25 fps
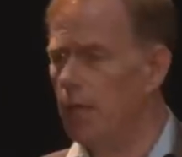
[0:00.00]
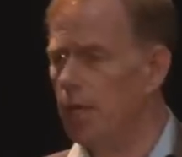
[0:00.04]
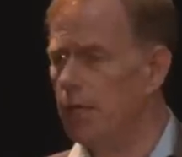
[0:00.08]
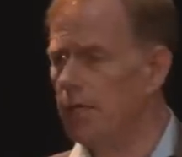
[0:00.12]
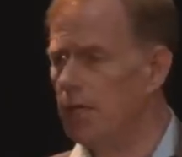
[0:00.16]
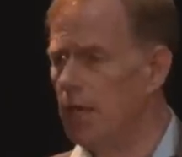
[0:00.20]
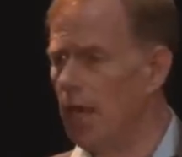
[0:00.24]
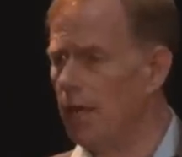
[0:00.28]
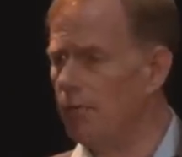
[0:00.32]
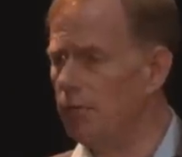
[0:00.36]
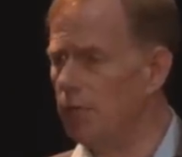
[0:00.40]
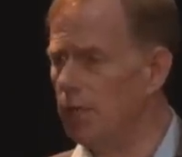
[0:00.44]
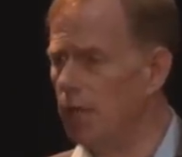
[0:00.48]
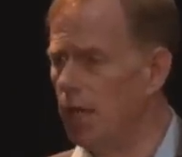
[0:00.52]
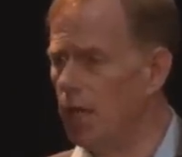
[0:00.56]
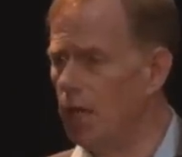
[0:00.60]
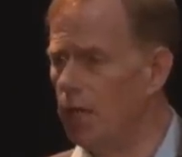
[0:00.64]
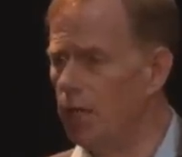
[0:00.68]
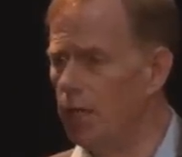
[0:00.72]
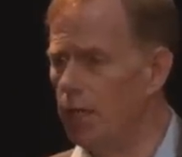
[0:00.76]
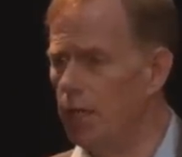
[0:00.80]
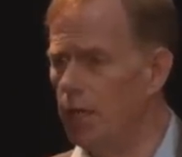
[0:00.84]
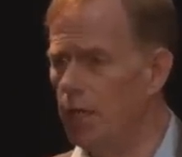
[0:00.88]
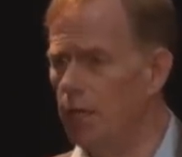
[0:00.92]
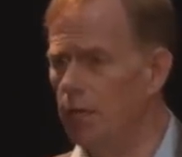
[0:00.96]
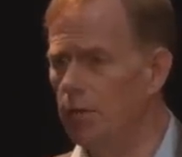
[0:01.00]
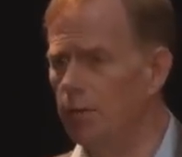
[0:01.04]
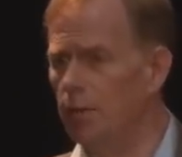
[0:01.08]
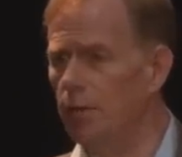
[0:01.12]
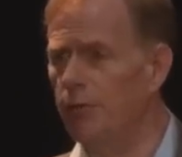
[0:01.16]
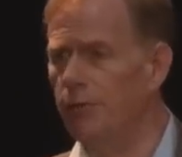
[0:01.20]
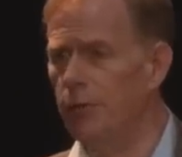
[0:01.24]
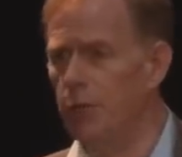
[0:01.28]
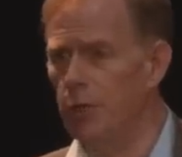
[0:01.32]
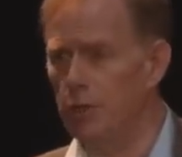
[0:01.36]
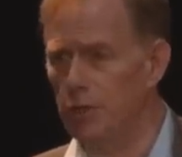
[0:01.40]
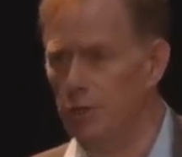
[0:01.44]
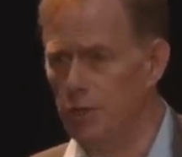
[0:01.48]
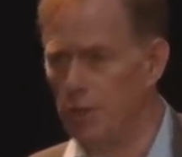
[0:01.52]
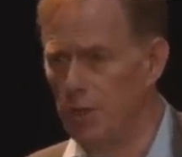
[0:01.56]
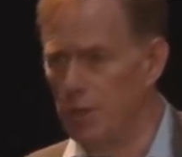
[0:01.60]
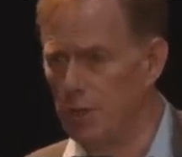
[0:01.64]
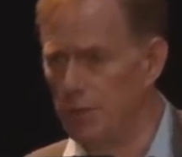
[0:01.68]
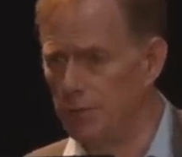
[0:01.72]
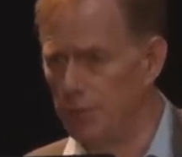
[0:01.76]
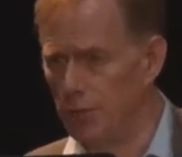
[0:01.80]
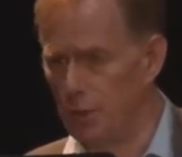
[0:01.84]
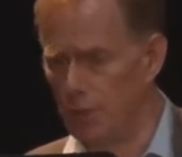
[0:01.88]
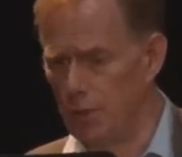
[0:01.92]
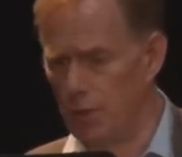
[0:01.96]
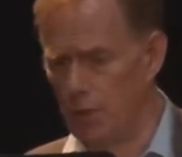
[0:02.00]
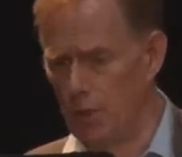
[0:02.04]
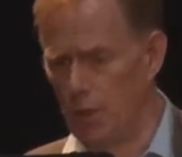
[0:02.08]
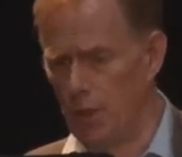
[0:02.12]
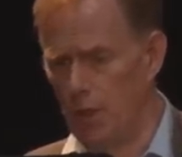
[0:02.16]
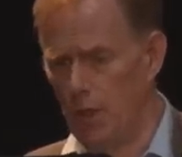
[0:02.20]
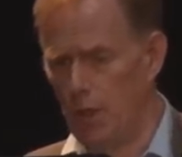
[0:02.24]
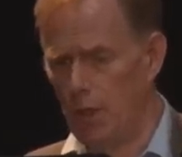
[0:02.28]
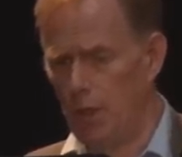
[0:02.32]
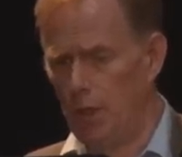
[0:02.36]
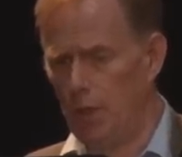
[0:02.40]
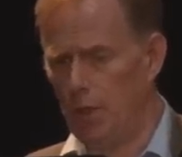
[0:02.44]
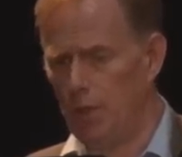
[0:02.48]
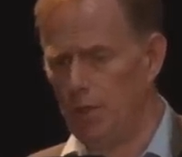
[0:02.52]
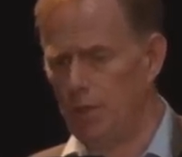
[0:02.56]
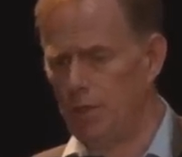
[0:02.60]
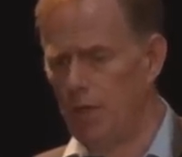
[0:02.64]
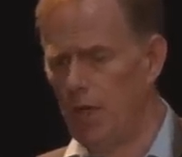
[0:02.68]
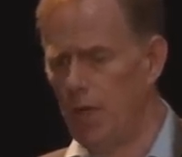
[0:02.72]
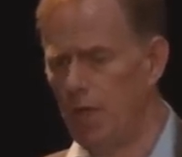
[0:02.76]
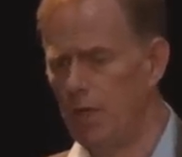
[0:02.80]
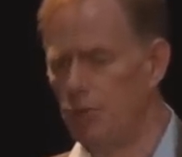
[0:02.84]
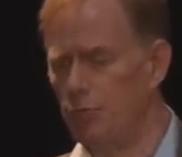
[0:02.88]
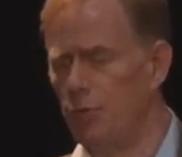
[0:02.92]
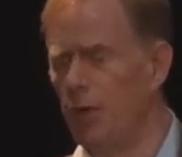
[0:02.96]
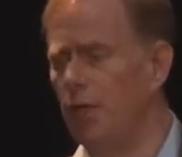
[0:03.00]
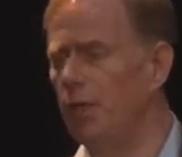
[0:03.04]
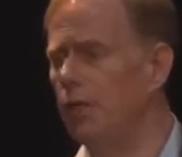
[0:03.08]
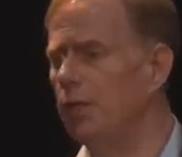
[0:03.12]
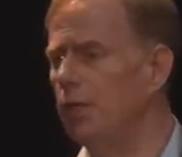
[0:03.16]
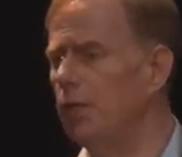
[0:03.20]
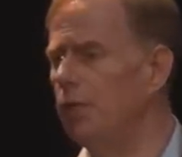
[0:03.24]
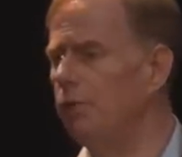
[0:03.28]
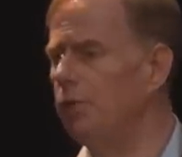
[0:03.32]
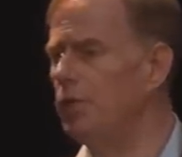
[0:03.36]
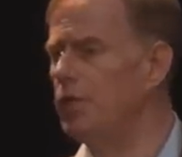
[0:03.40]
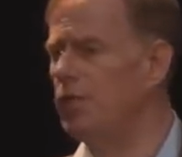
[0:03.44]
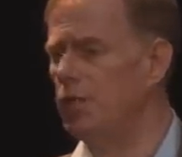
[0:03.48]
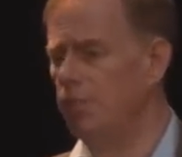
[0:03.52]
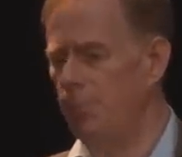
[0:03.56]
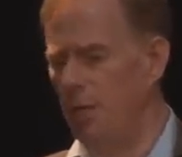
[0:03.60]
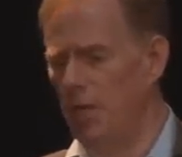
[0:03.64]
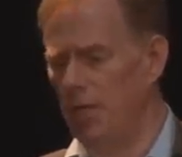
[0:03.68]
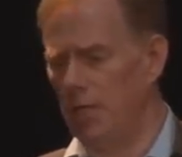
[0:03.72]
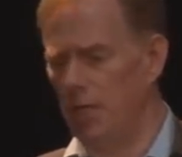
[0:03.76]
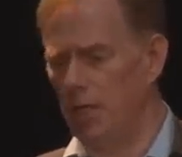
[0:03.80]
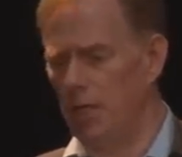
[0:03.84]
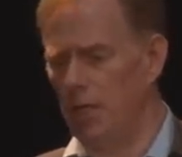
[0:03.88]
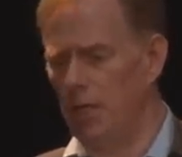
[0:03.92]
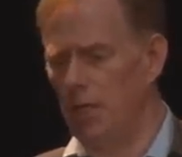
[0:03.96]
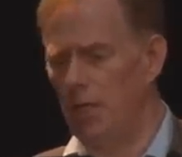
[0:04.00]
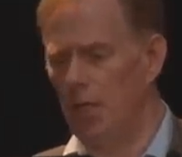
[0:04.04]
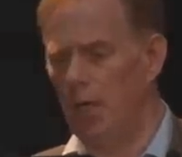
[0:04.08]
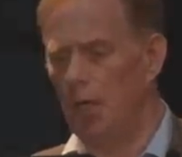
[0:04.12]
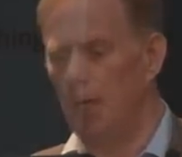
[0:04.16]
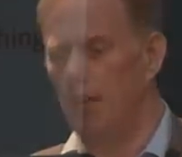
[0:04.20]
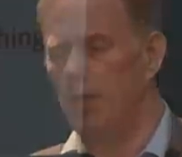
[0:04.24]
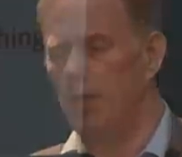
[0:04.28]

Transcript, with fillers: And Kevin Kelly refutes this view. He says, relatively speaking,